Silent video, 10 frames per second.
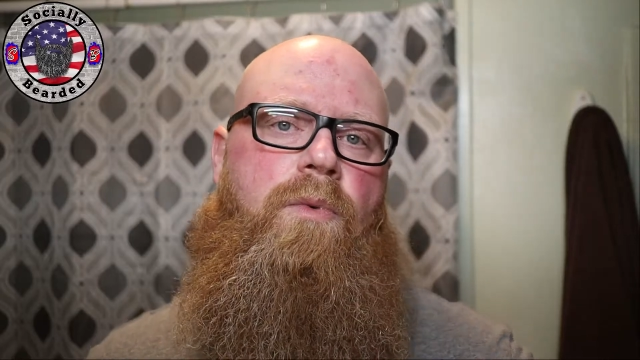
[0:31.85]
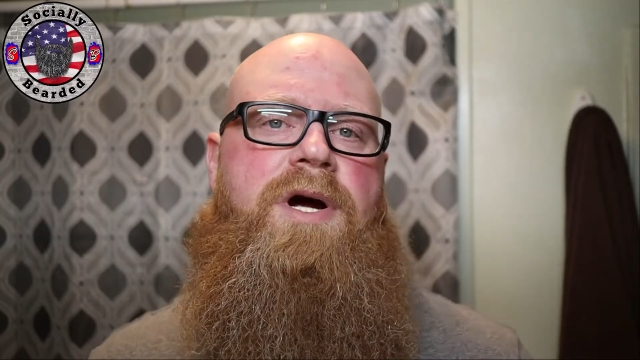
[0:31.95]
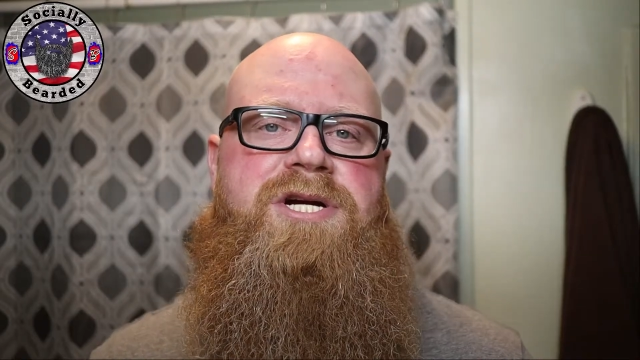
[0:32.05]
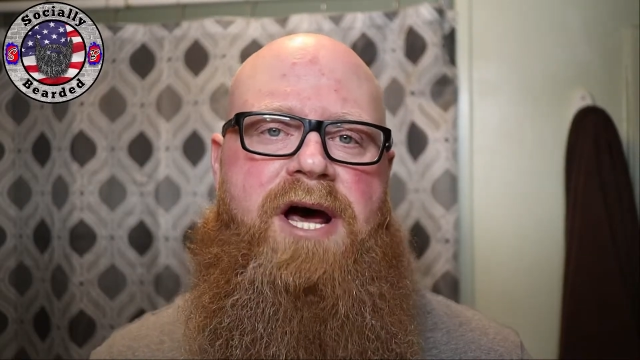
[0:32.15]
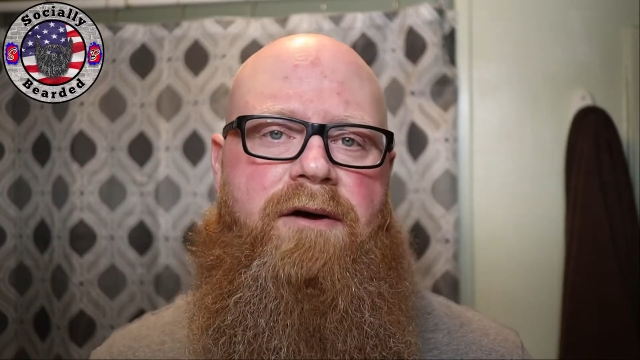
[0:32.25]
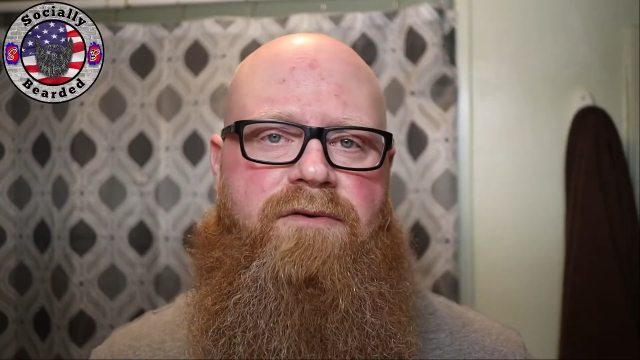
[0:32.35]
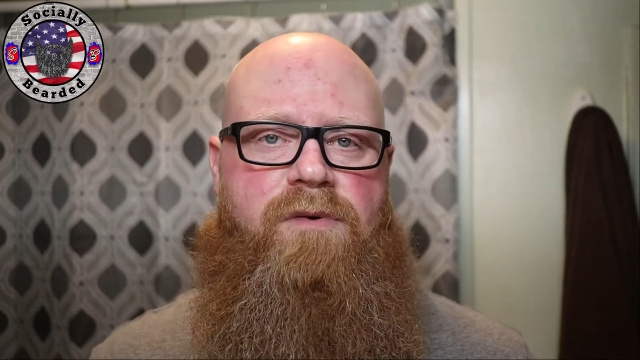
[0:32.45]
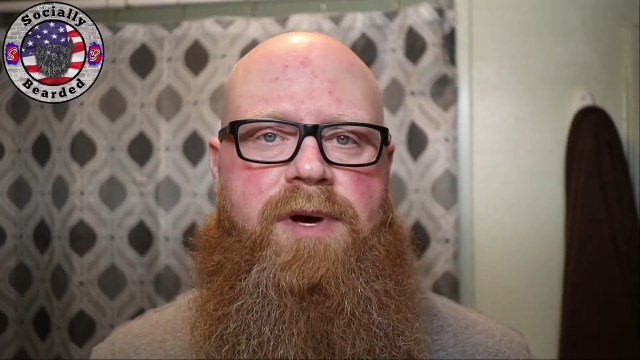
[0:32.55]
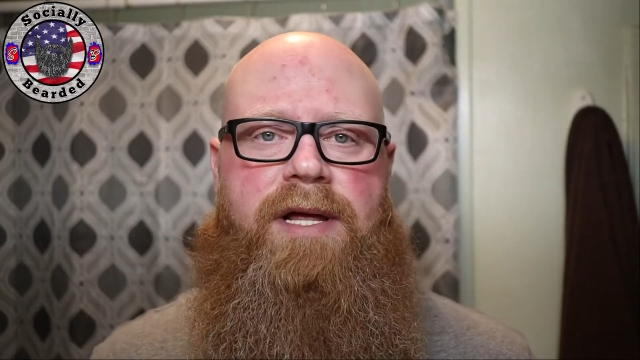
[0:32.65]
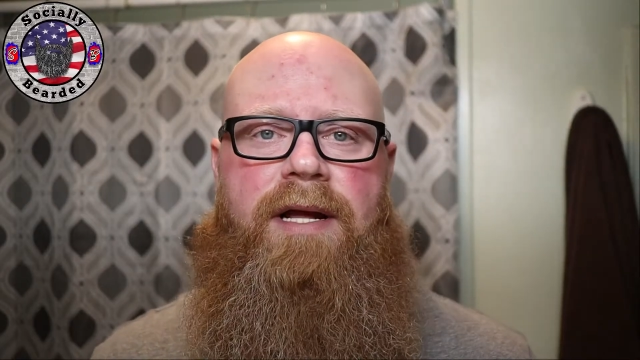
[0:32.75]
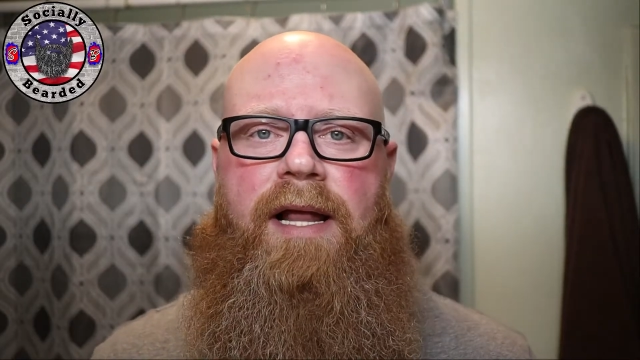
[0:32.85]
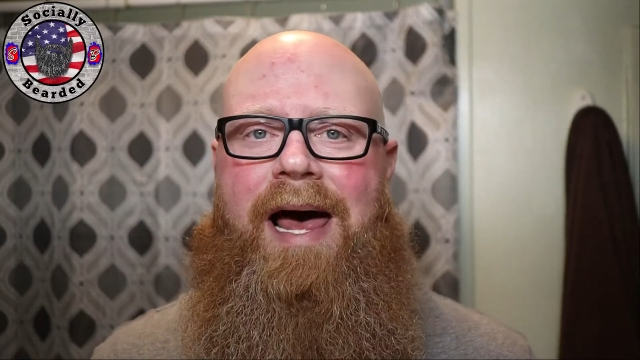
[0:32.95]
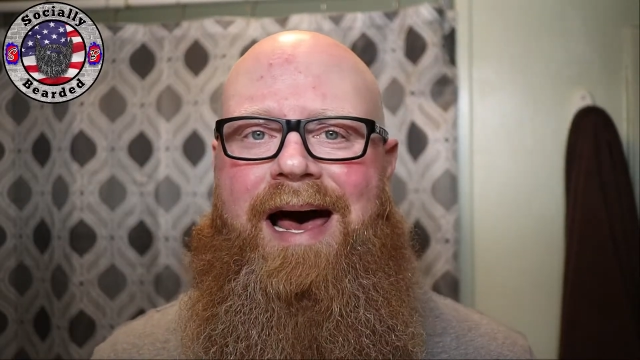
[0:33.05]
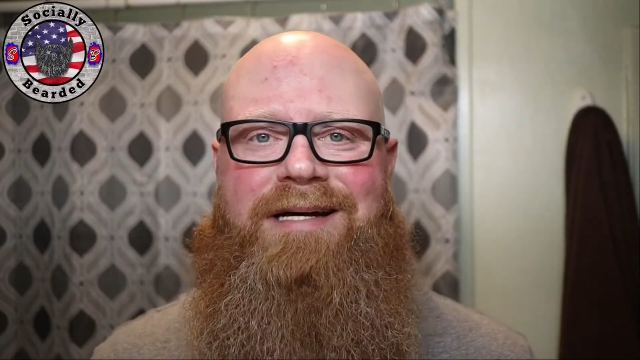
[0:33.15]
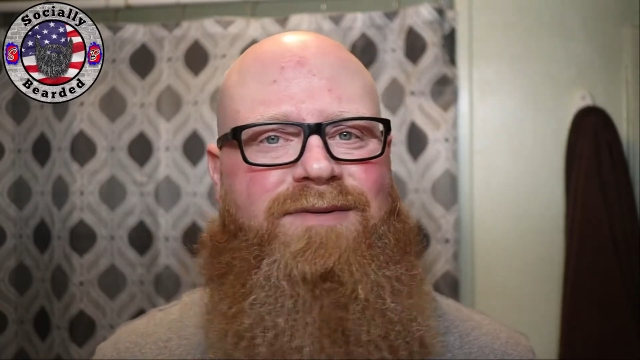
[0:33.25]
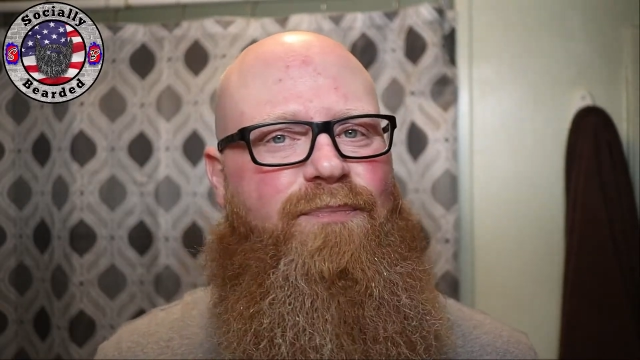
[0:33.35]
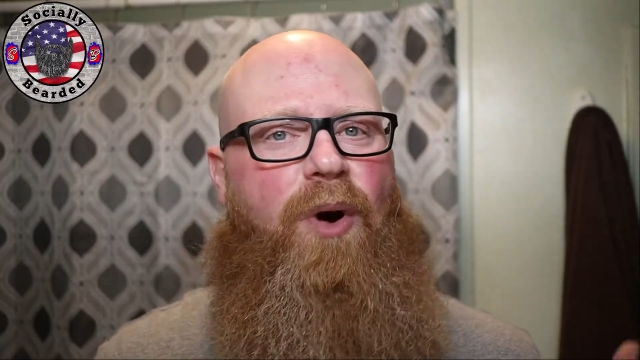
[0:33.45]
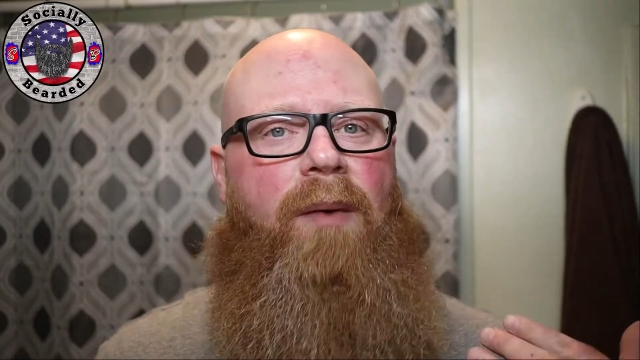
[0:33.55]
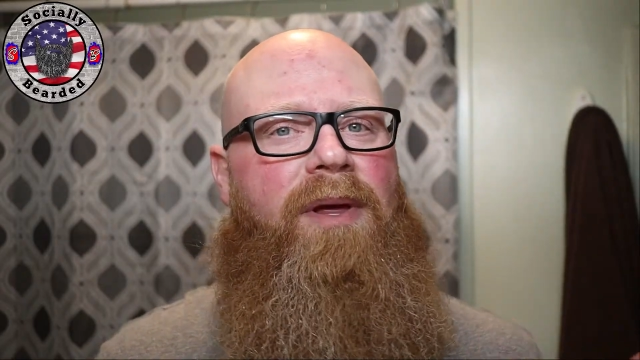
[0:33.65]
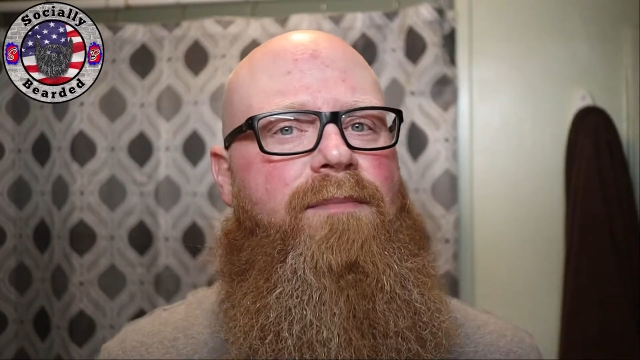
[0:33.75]
reach out to me in the last
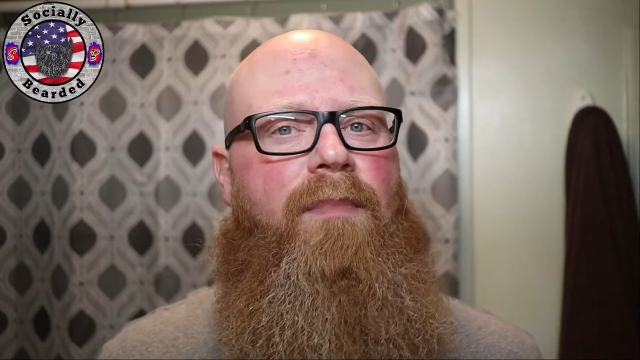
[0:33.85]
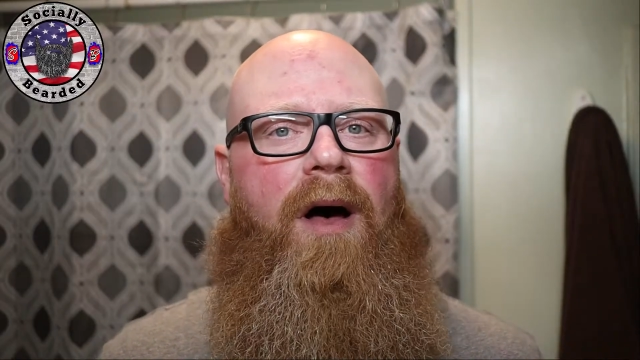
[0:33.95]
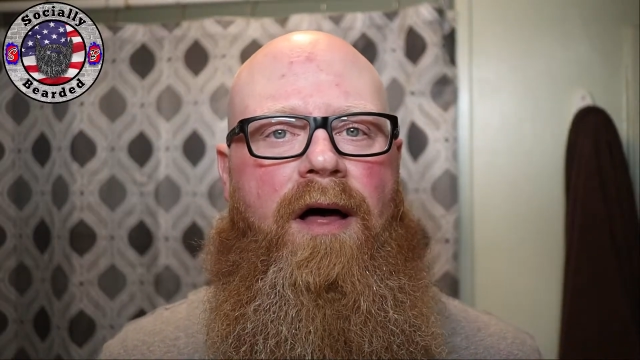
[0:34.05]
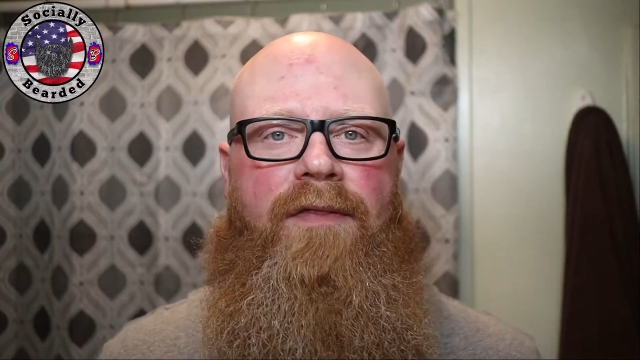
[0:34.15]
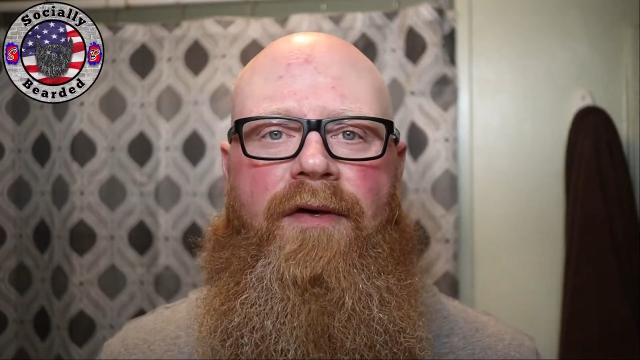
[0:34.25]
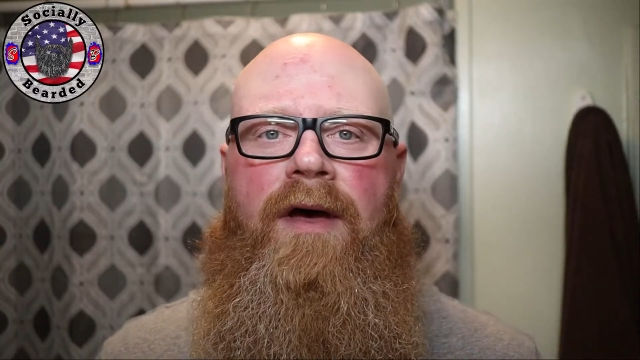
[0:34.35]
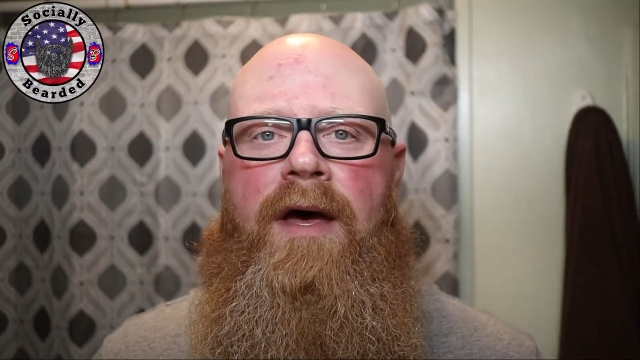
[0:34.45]
probably month